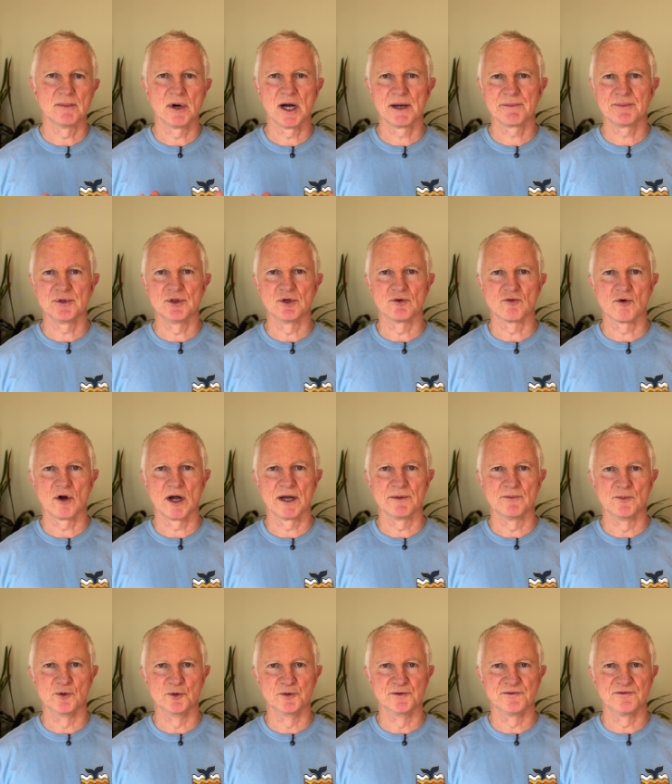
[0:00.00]
might be the
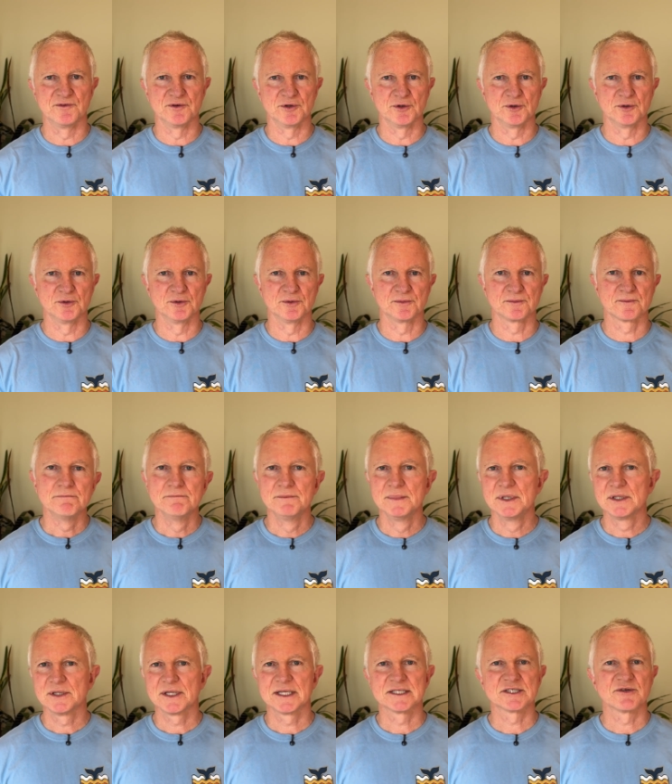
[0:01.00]
right move for you.
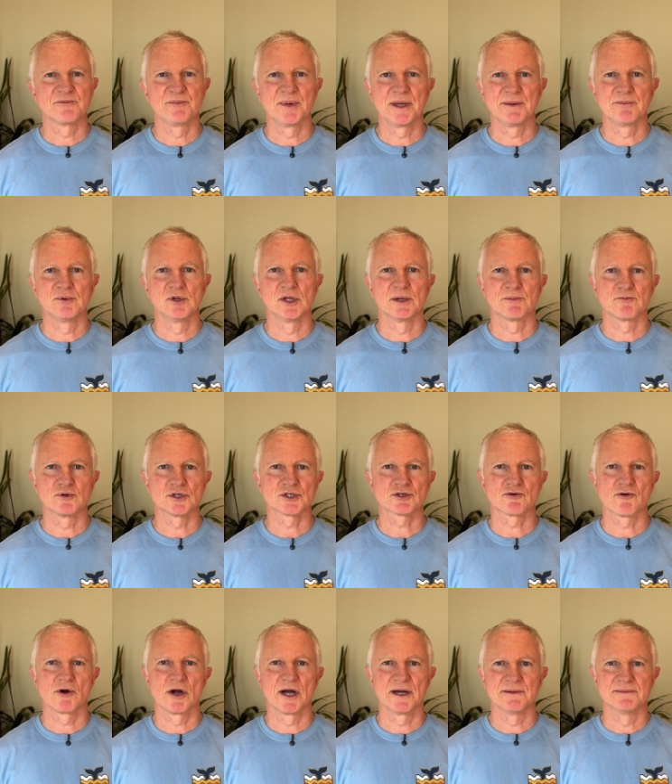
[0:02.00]
Millions of people are
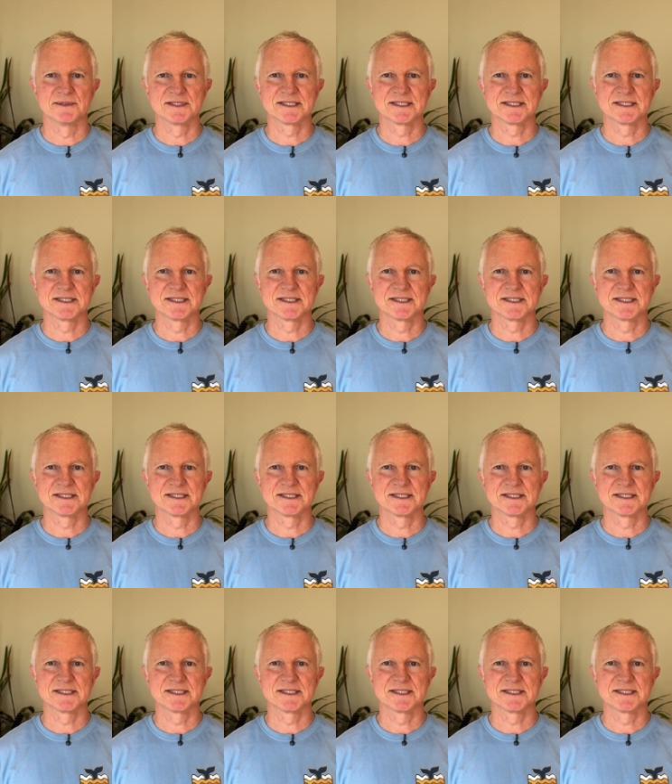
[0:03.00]
prescribed